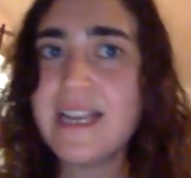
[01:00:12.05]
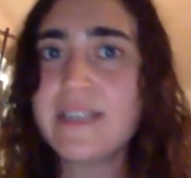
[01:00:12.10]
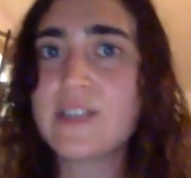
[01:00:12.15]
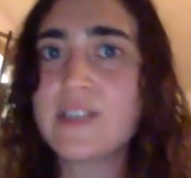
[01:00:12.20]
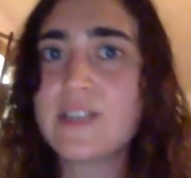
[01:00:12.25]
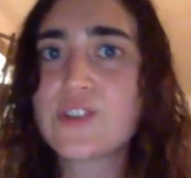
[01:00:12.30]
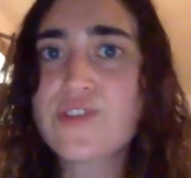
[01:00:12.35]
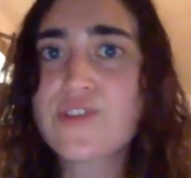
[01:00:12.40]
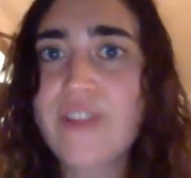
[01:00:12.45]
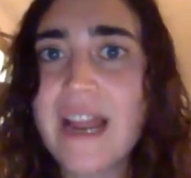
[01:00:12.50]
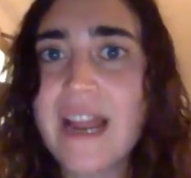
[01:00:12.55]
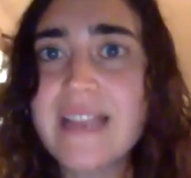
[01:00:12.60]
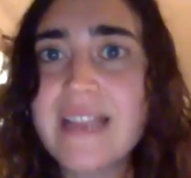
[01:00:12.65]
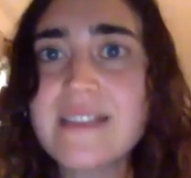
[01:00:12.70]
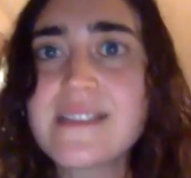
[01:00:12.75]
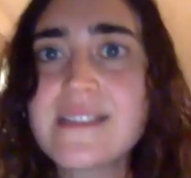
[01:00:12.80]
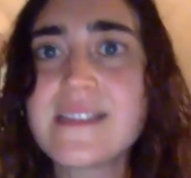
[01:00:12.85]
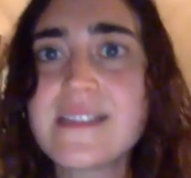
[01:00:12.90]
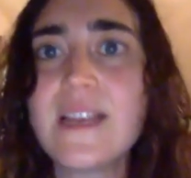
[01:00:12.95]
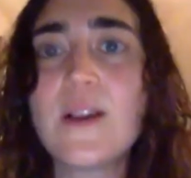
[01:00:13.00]
to try
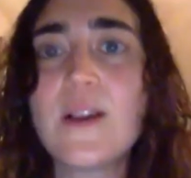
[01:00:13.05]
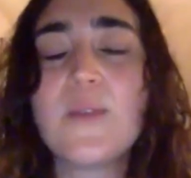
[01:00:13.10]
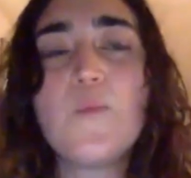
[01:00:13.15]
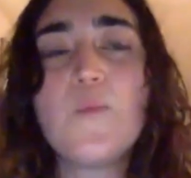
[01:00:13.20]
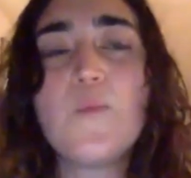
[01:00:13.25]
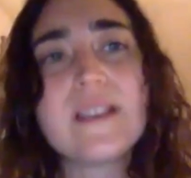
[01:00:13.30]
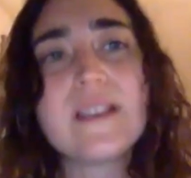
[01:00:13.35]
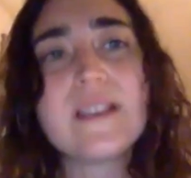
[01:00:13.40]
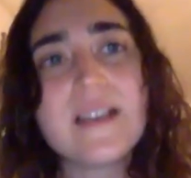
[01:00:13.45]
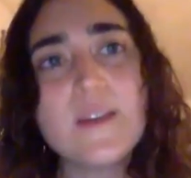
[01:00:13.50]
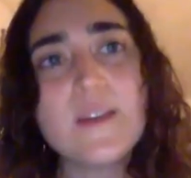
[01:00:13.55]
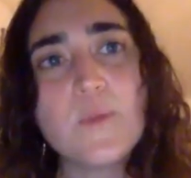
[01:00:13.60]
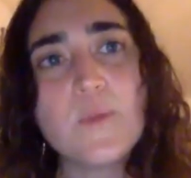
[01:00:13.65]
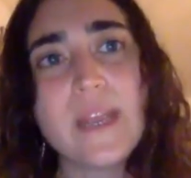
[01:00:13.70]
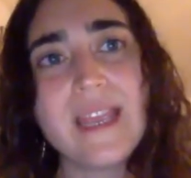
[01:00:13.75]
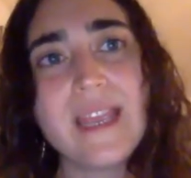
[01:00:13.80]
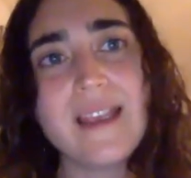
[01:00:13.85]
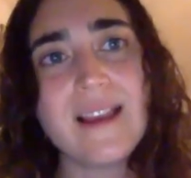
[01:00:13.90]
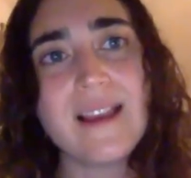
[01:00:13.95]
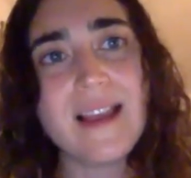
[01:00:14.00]
and see what can
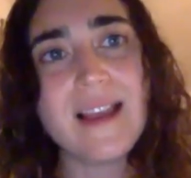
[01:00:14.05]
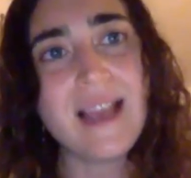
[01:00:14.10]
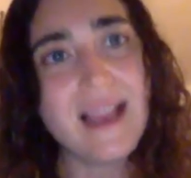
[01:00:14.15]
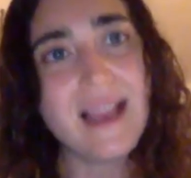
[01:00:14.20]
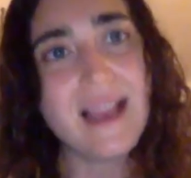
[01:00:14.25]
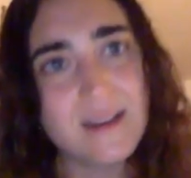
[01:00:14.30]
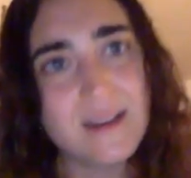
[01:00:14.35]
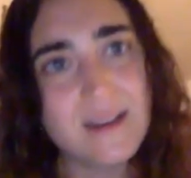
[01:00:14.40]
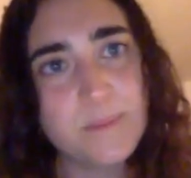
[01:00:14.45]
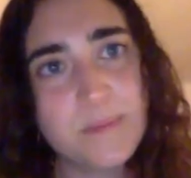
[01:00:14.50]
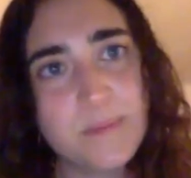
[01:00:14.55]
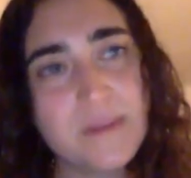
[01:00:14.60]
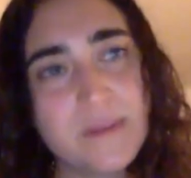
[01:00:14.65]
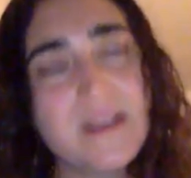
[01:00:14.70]
we help